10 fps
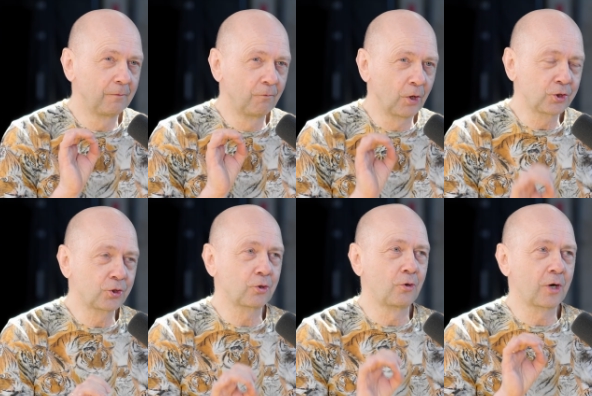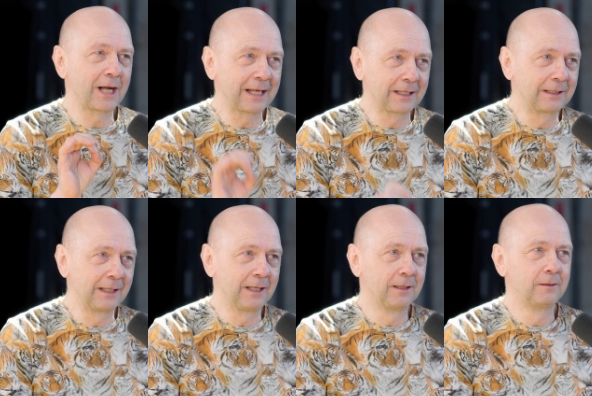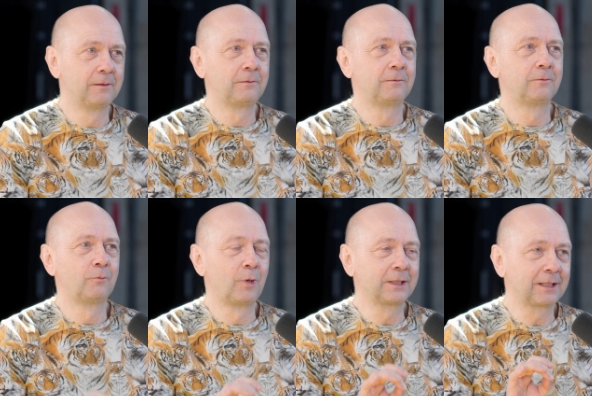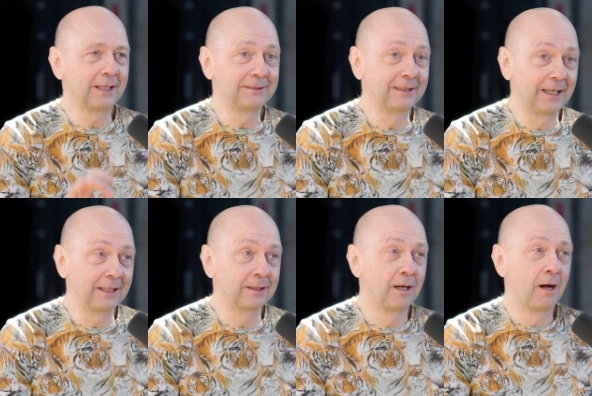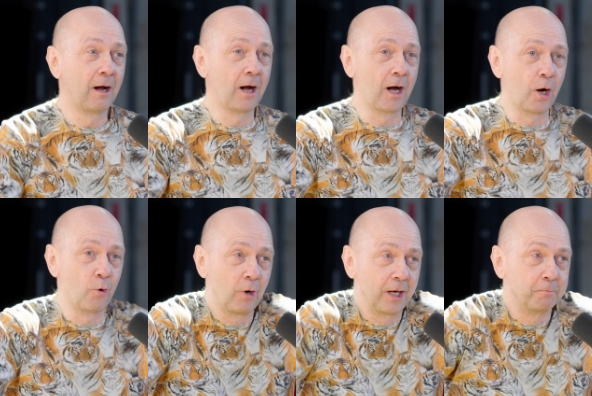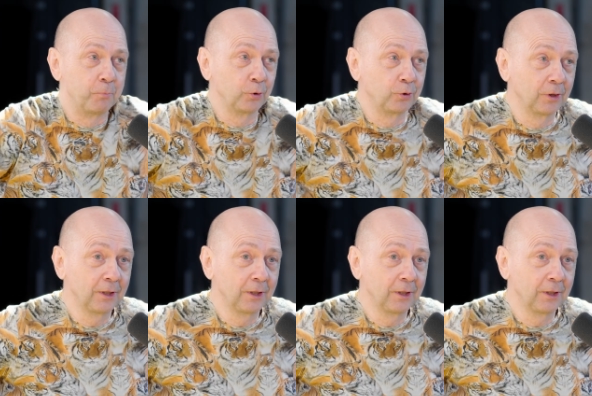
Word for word: watch correctly mm-hmm. what I said, how I put.